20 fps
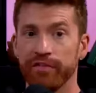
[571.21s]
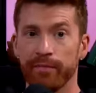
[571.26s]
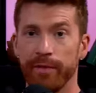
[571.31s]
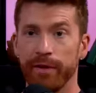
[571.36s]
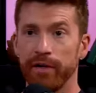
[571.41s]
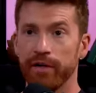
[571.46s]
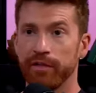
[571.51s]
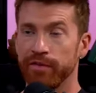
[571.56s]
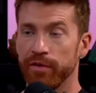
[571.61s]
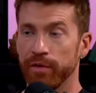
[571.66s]
for
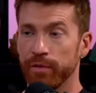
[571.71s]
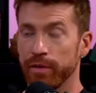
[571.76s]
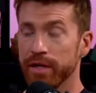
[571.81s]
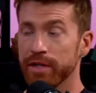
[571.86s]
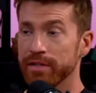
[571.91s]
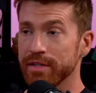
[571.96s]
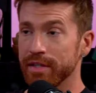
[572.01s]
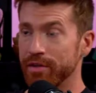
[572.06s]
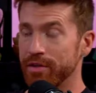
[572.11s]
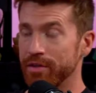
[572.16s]
better or for
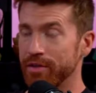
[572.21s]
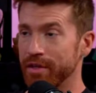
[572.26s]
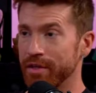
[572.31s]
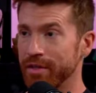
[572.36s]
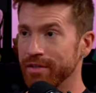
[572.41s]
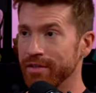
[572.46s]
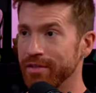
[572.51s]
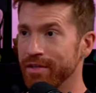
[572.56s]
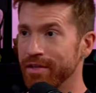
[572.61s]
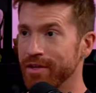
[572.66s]
worse, like
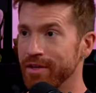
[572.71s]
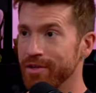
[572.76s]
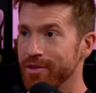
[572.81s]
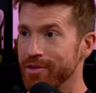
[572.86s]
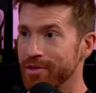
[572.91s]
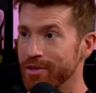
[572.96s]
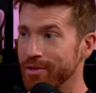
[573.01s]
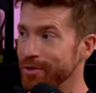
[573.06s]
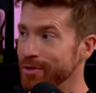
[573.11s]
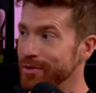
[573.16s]
she
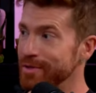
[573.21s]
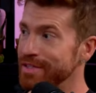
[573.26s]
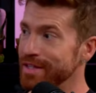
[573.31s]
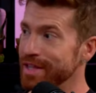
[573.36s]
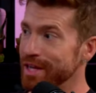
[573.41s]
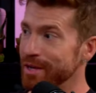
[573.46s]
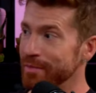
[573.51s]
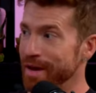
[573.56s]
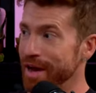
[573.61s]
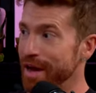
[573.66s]
holds a
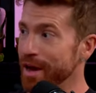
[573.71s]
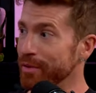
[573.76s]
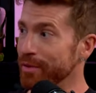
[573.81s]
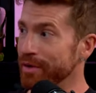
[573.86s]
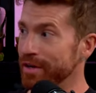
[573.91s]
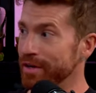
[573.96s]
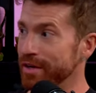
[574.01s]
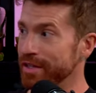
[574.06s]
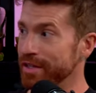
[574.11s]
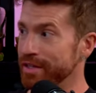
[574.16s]
lot of
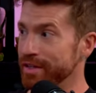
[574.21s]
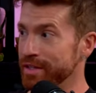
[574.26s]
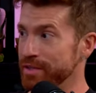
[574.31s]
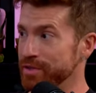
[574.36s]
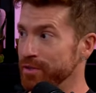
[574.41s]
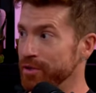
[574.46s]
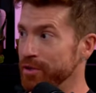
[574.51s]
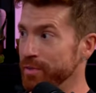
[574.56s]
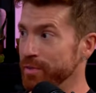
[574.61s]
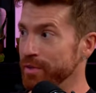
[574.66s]
power in
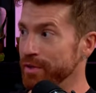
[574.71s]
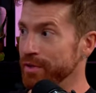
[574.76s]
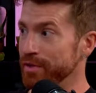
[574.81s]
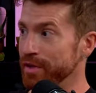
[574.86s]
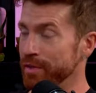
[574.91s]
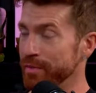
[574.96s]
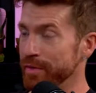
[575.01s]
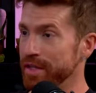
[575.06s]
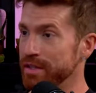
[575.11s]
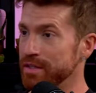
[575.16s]
this group, you know
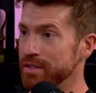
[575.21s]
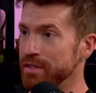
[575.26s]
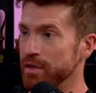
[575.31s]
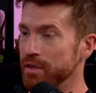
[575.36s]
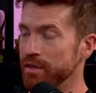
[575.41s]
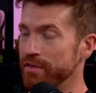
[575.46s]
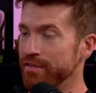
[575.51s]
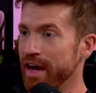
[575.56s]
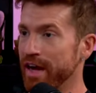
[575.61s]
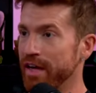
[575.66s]
what I mean? So
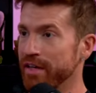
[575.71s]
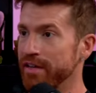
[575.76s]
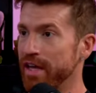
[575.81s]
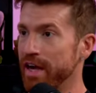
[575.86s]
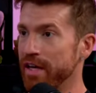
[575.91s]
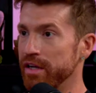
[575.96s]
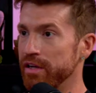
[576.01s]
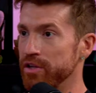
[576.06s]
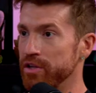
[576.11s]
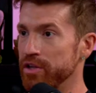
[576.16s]
the fact
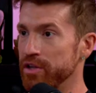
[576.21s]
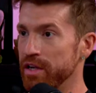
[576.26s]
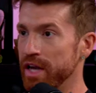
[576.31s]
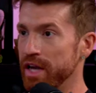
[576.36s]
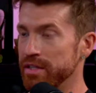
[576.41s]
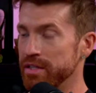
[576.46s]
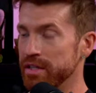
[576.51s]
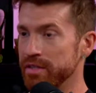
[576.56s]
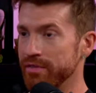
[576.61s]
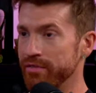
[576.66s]
that she
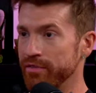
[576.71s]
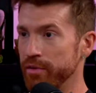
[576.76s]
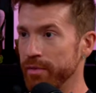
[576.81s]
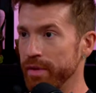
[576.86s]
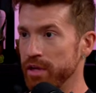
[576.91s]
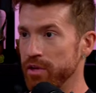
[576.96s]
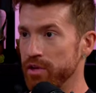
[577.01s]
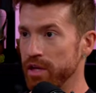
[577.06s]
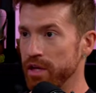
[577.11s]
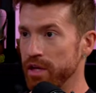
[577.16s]
has this
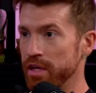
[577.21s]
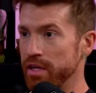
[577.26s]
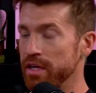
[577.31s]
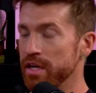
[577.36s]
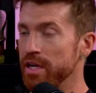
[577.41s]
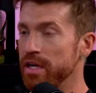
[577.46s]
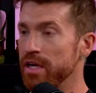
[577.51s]
information